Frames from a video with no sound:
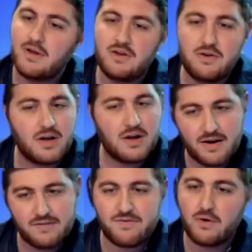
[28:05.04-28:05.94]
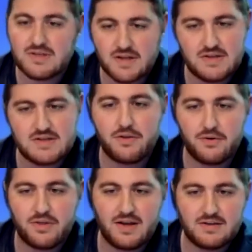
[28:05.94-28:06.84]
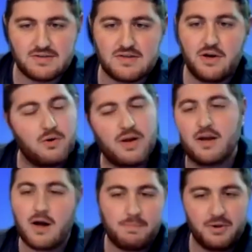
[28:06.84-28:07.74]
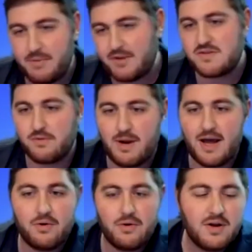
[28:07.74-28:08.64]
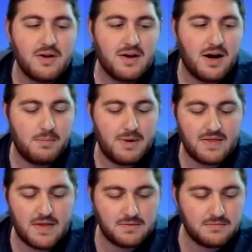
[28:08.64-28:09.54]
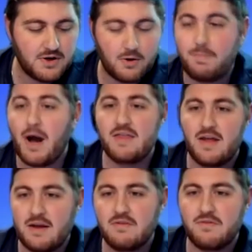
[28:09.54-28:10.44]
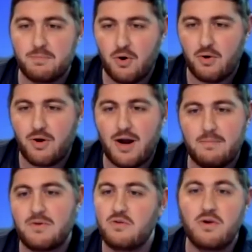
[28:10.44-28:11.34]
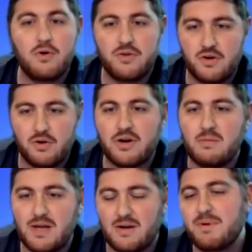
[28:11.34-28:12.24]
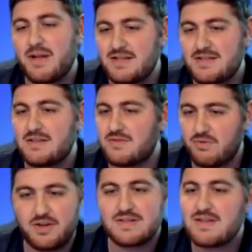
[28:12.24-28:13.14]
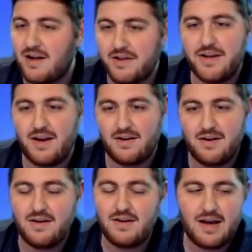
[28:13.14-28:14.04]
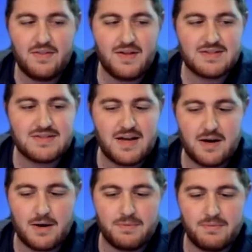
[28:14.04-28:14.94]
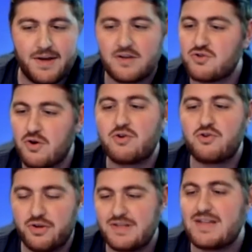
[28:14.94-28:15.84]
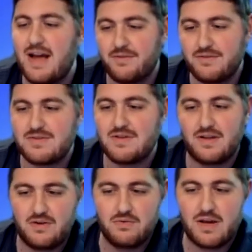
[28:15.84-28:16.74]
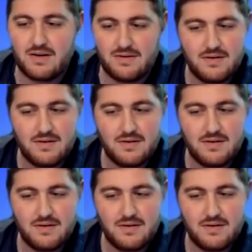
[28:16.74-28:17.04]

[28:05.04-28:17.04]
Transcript: you can kind of focus on these other things in a couple of months from now, and then by the end of the program that you're going to be in a place that's really solid and that's set up like structurally sound, so that you can